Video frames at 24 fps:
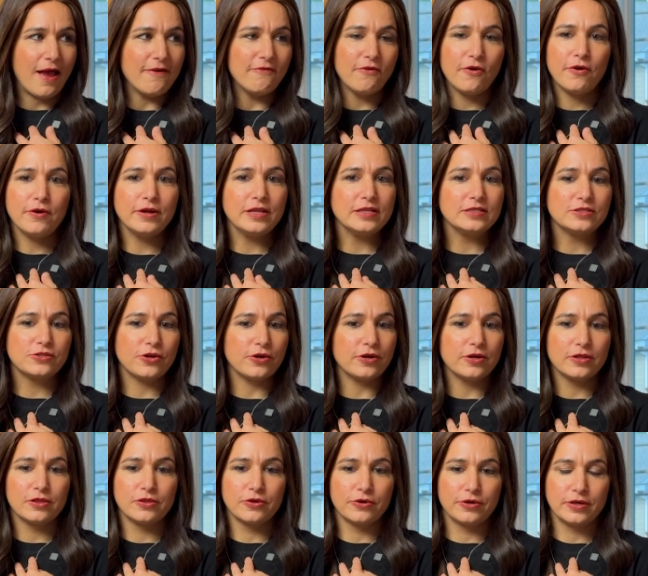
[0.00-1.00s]
i've already
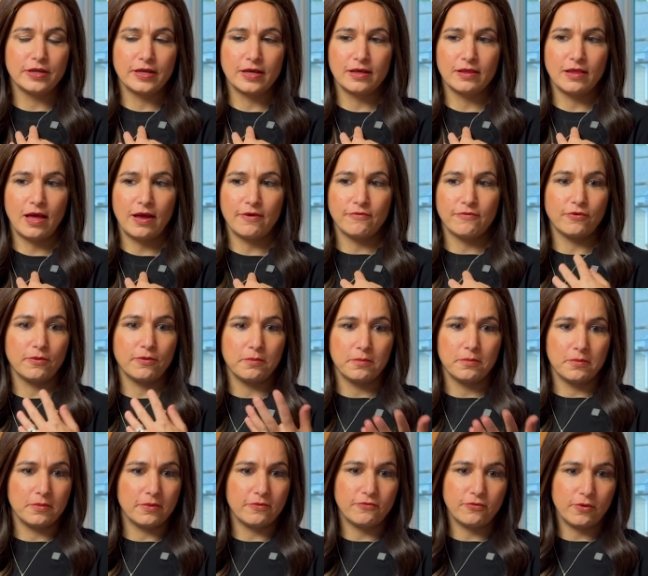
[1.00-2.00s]
started learning a lot
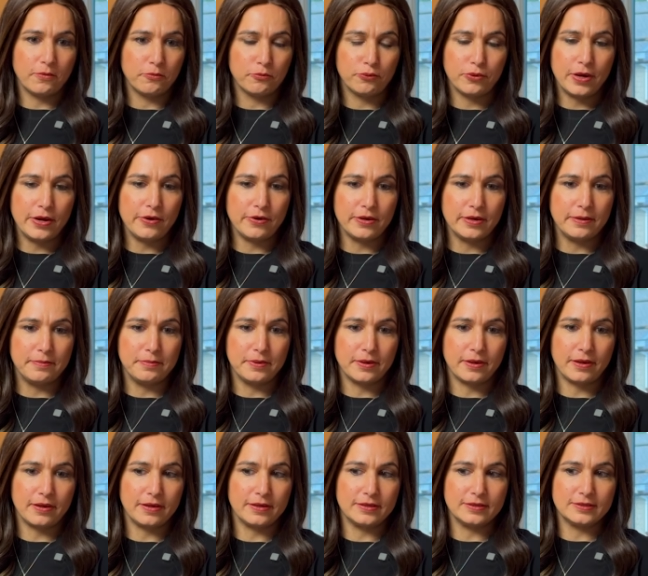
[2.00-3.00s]
from from prairie
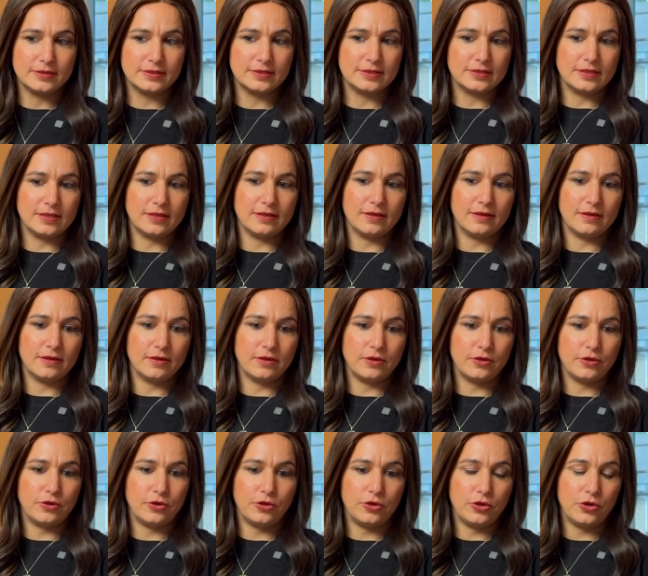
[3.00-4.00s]
because
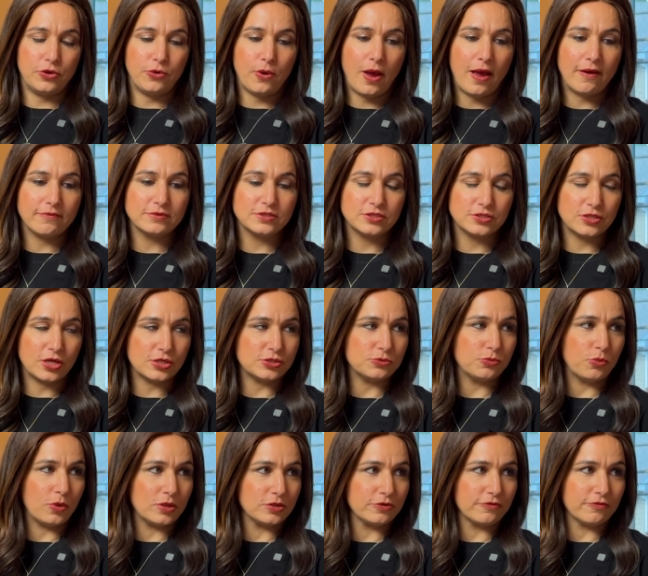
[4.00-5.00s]
you have such
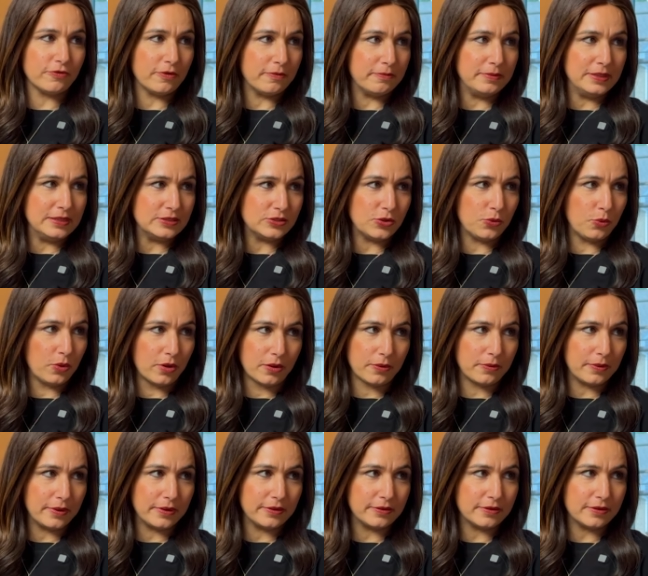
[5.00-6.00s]
wonderful meat to work
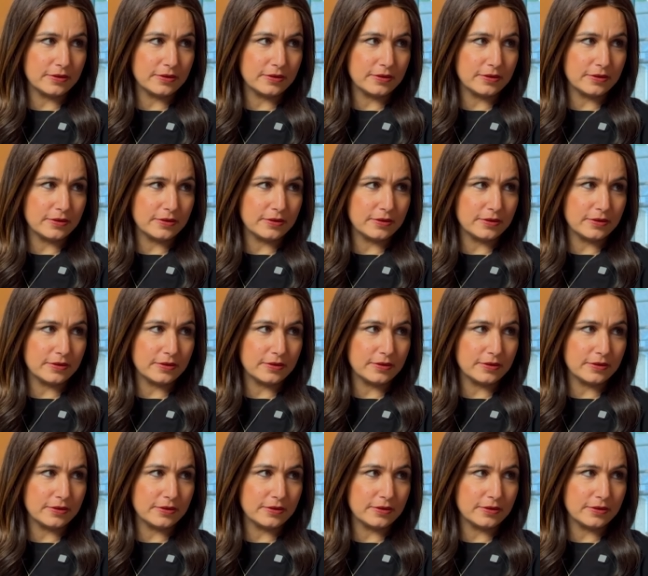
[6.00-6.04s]
with